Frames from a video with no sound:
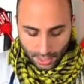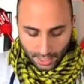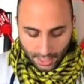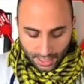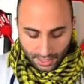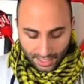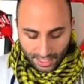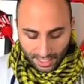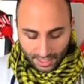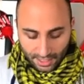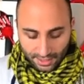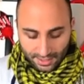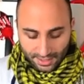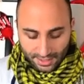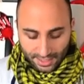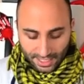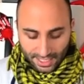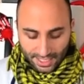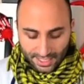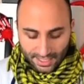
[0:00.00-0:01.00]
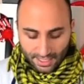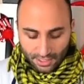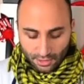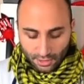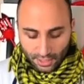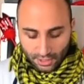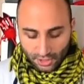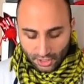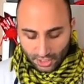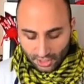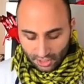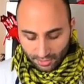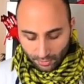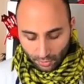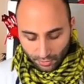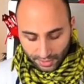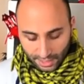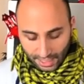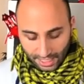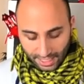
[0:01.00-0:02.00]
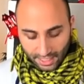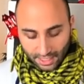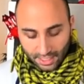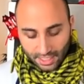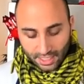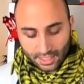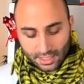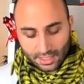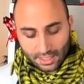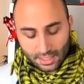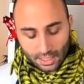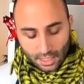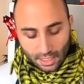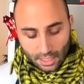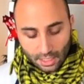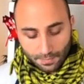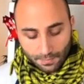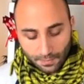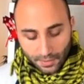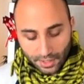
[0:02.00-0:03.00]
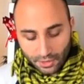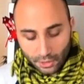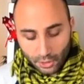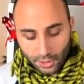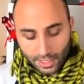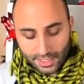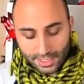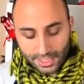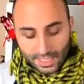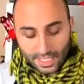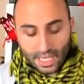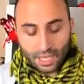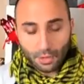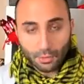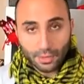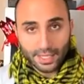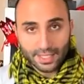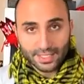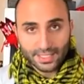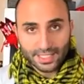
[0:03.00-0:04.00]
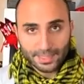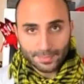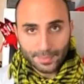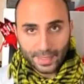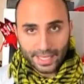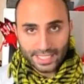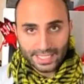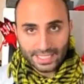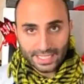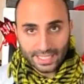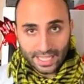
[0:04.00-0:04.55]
and then it's easy, you can just remove it like this, and you can see how there's a space.